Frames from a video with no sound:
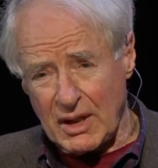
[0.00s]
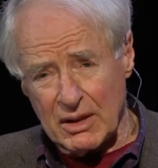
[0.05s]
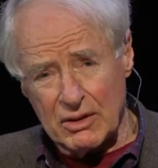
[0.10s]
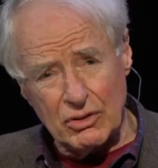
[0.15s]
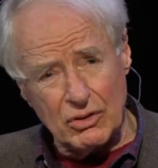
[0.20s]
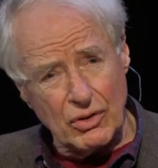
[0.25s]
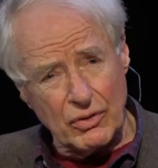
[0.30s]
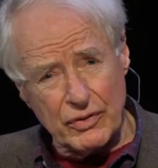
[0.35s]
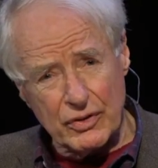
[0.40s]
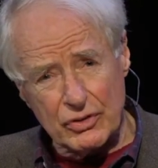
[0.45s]
You
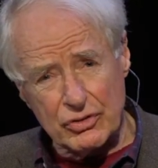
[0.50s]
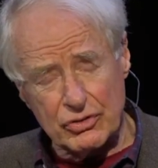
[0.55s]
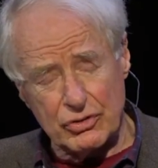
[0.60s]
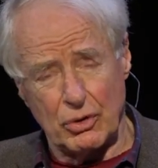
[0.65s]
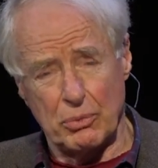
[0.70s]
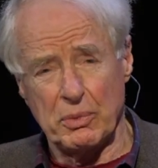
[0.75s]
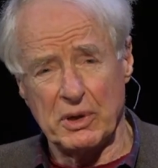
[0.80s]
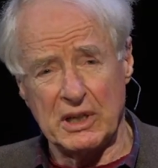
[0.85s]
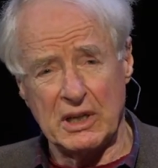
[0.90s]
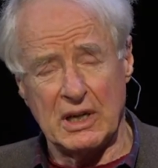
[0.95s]
know, there's so
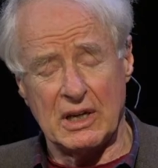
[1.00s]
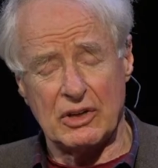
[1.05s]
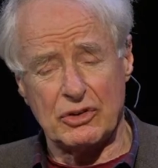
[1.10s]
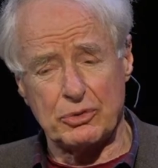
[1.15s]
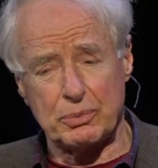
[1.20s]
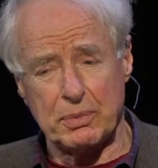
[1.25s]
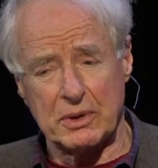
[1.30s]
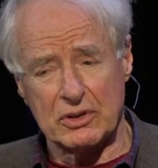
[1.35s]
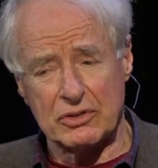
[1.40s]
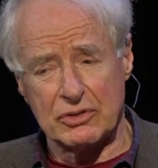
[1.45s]
many
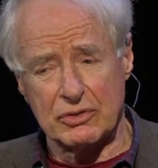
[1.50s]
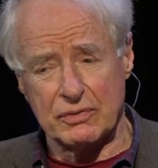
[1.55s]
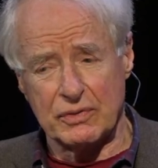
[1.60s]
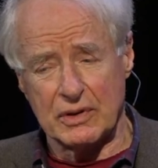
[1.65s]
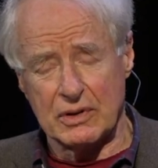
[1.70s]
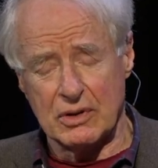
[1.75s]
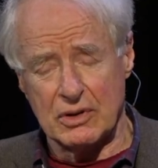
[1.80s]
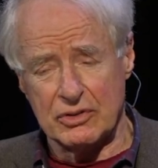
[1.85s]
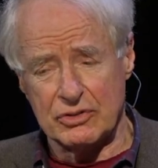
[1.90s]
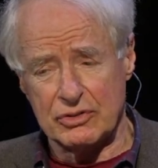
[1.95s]
aspects of the
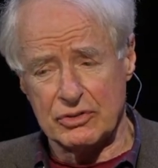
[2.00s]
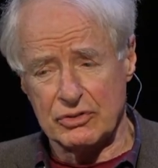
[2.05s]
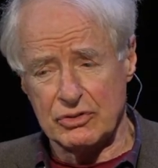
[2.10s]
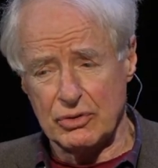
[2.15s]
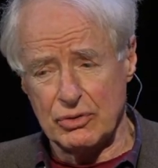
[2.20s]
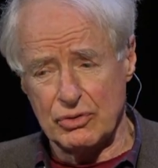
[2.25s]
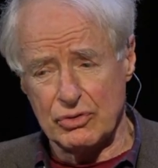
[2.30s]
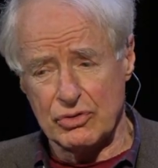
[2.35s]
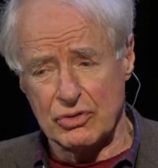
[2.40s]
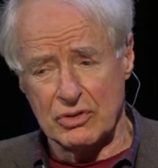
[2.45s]

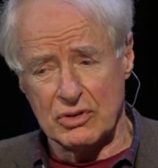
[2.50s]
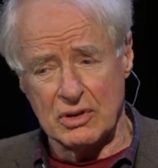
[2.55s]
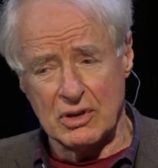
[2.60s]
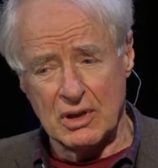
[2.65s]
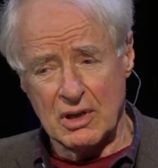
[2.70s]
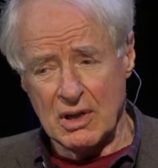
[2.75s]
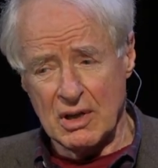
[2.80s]
Constitution